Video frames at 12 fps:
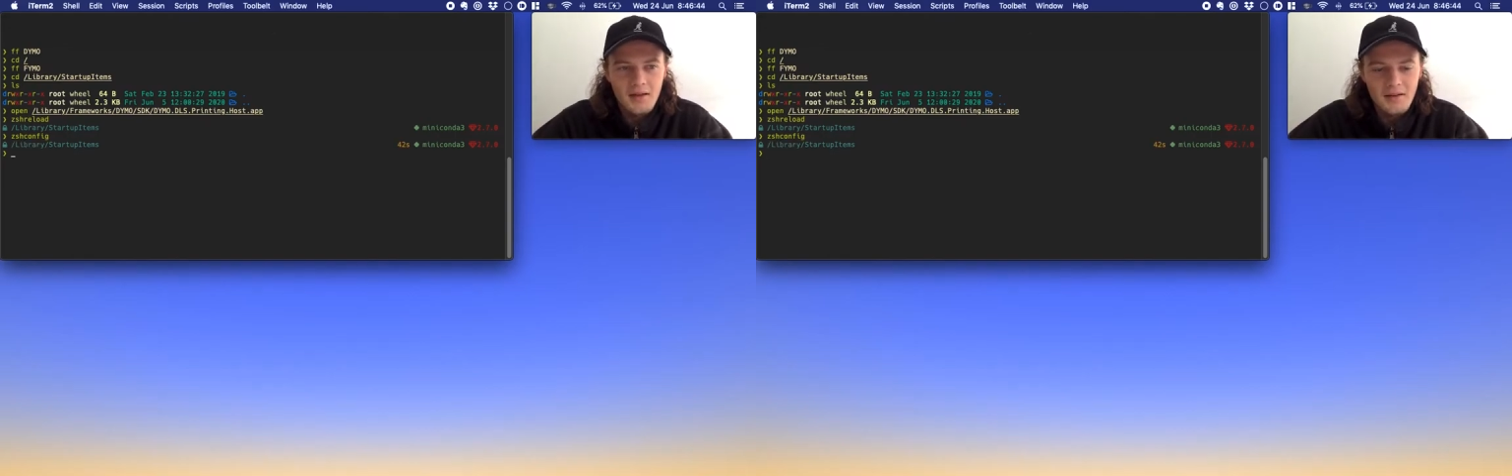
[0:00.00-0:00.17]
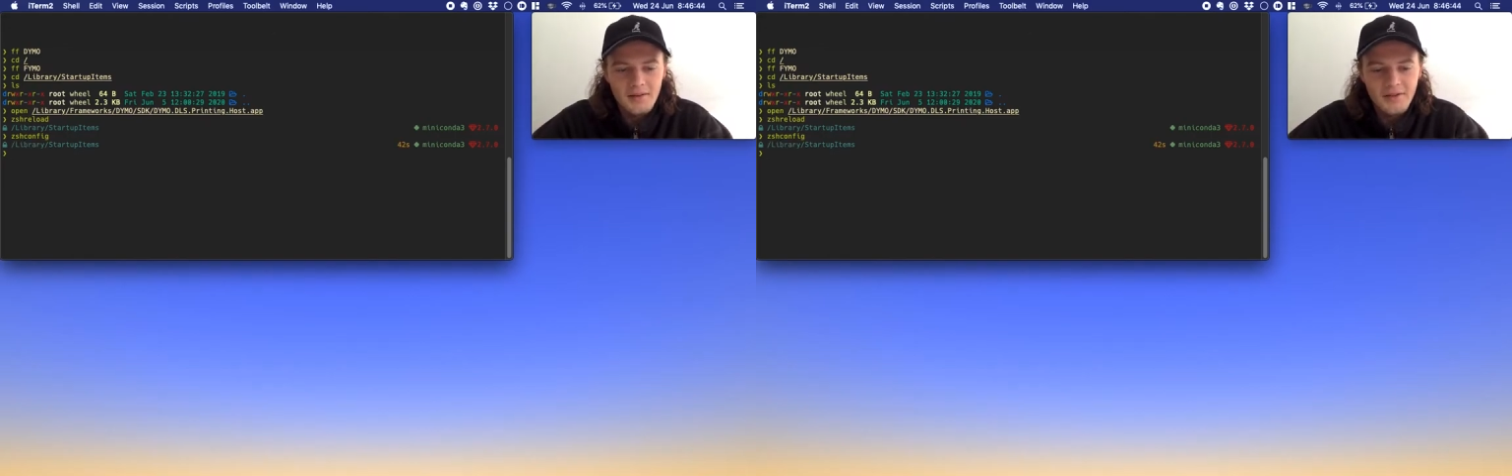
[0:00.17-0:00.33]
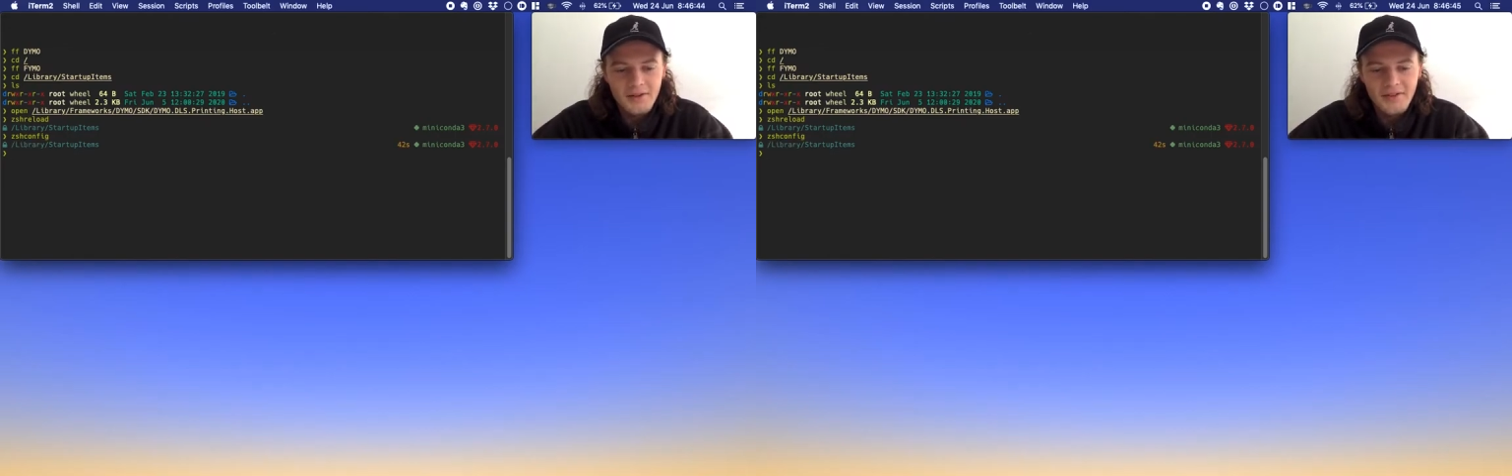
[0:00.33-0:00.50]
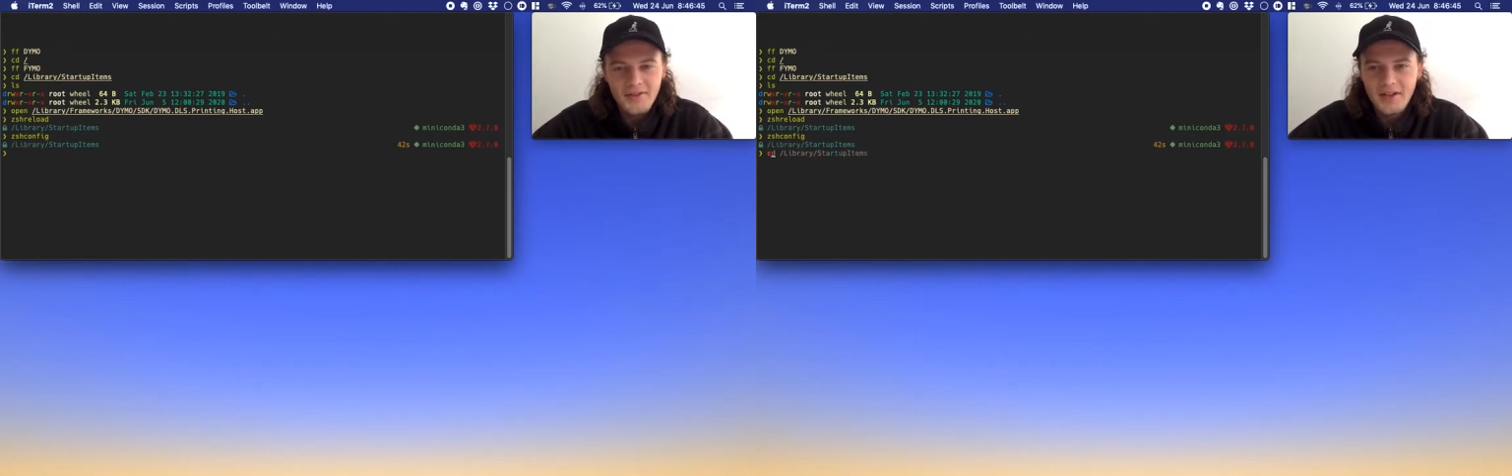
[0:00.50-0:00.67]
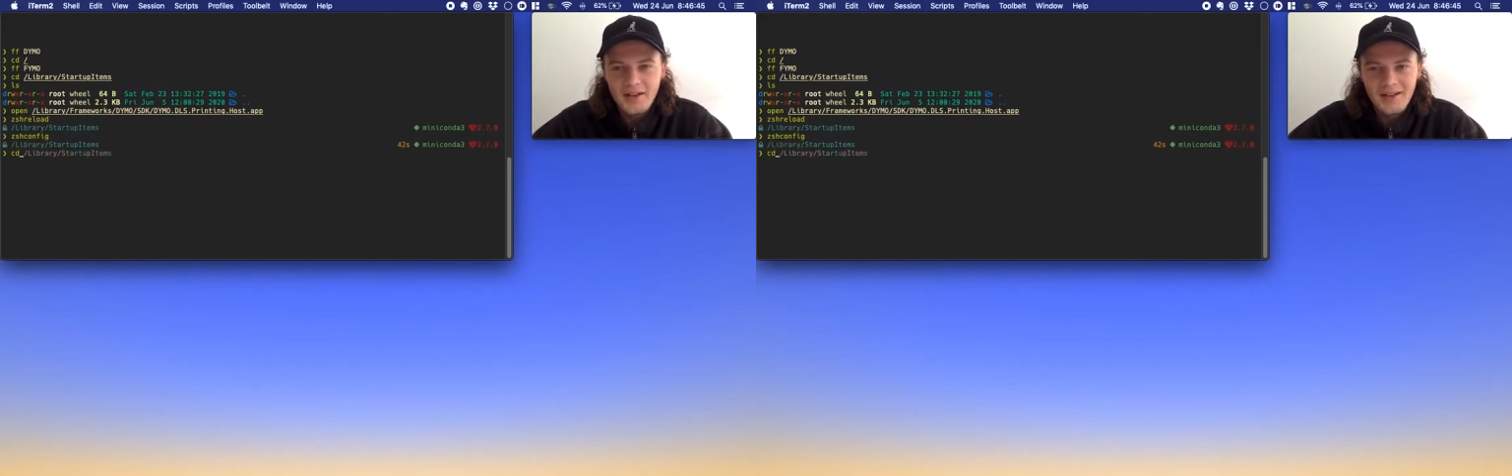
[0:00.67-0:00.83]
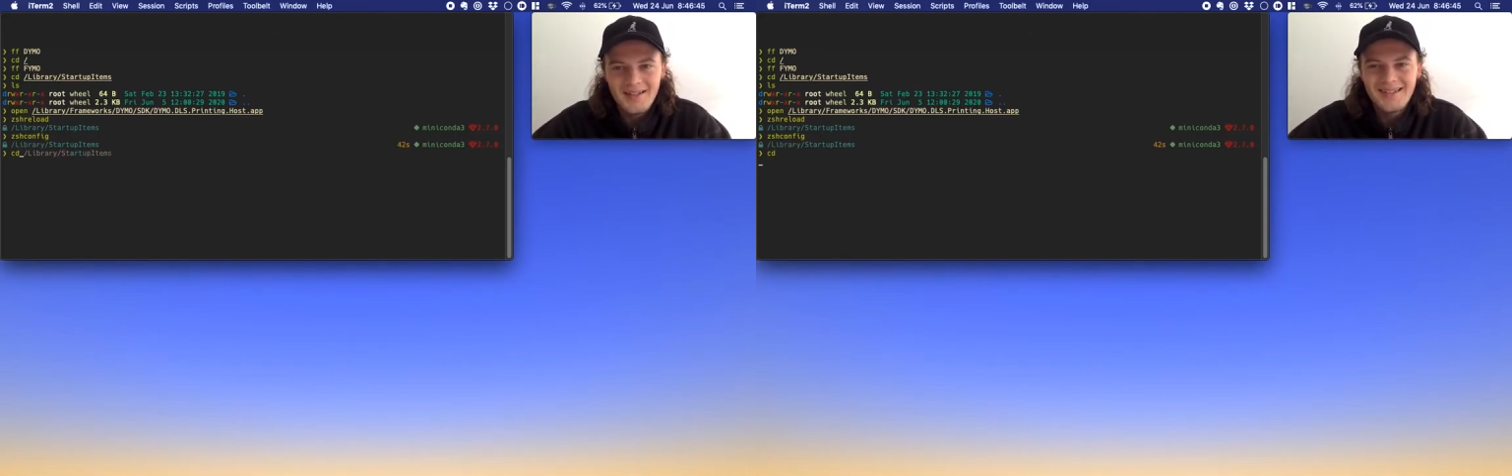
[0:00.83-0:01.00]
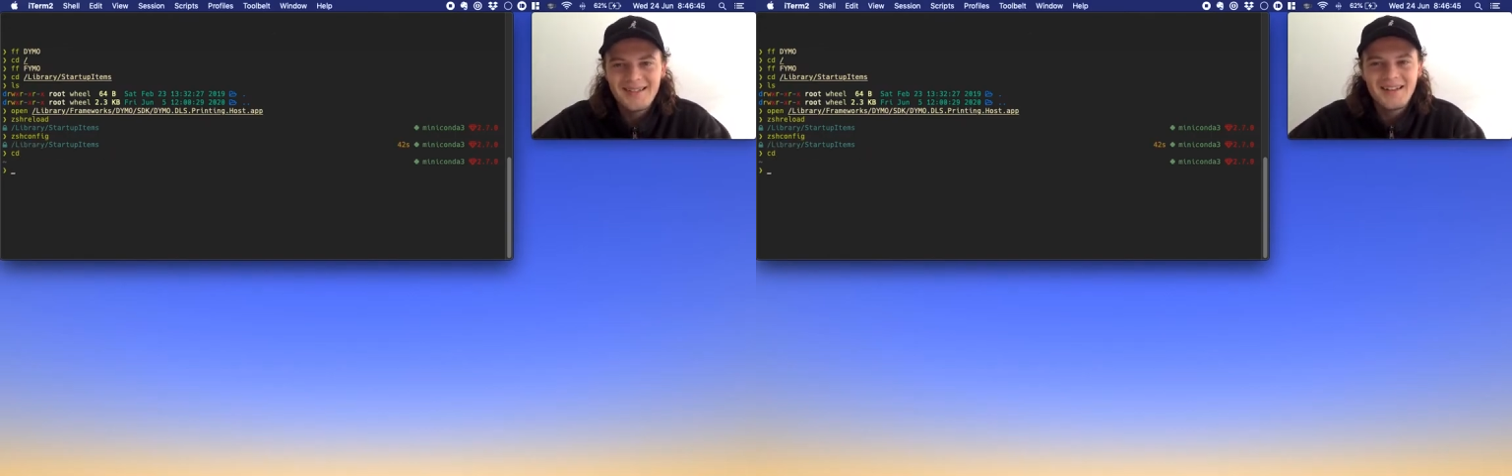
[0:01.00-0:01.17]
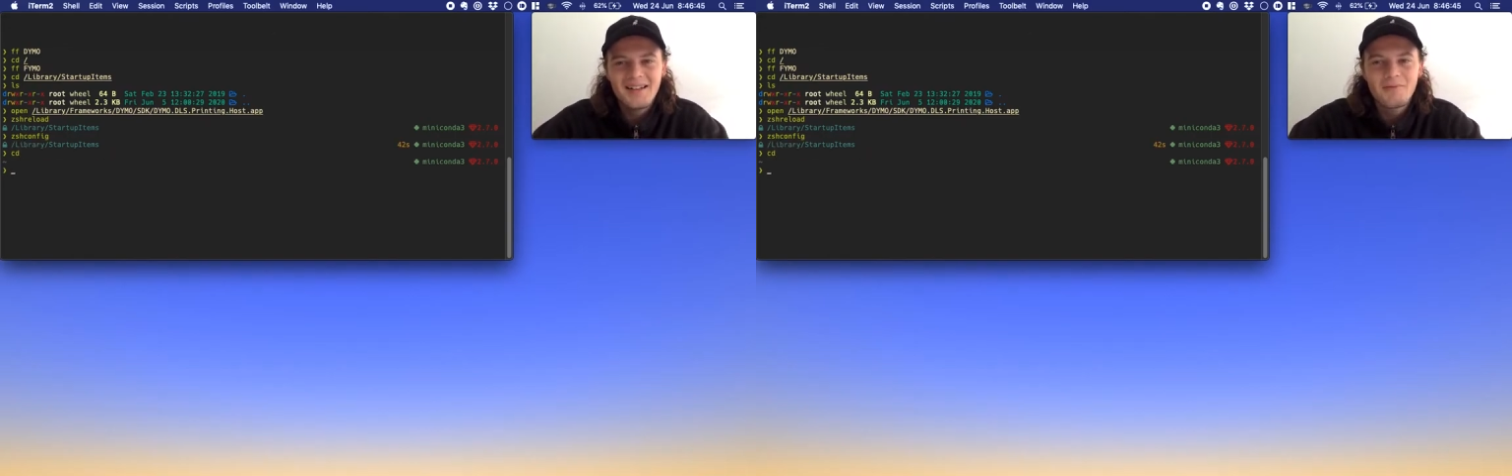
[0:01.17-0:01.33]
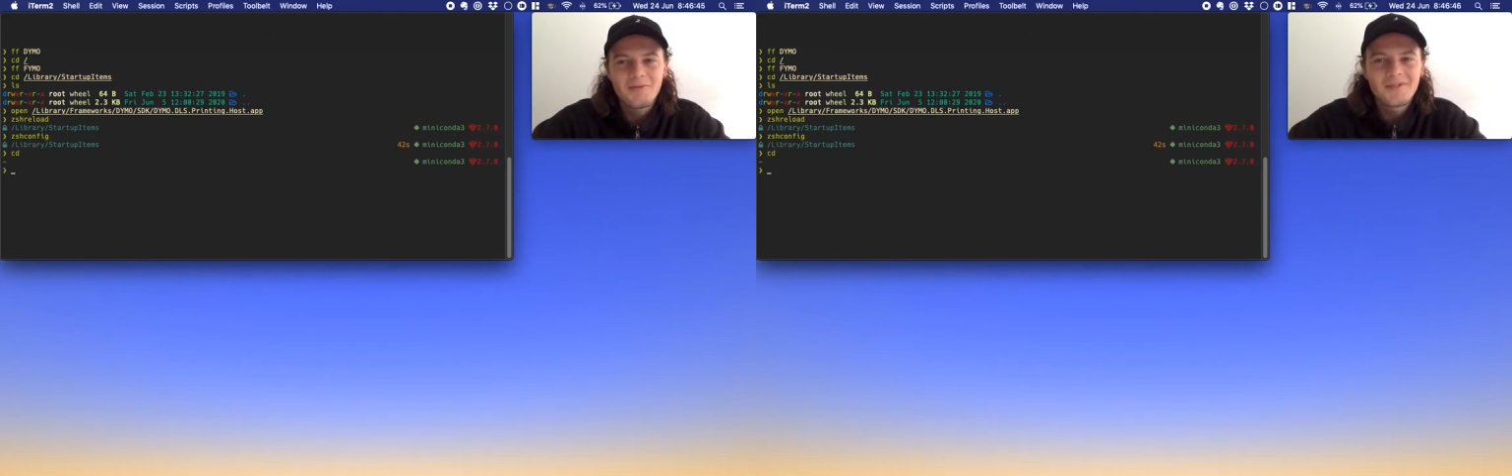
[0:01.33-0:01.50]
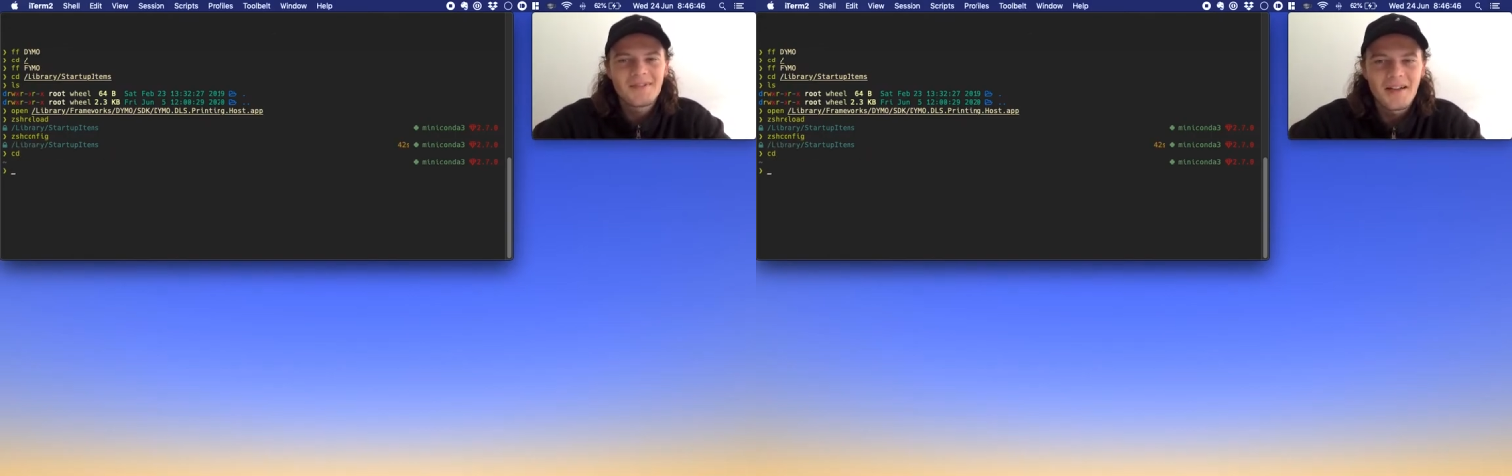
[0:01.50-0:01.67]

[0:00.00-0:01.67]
let's go cd. cd will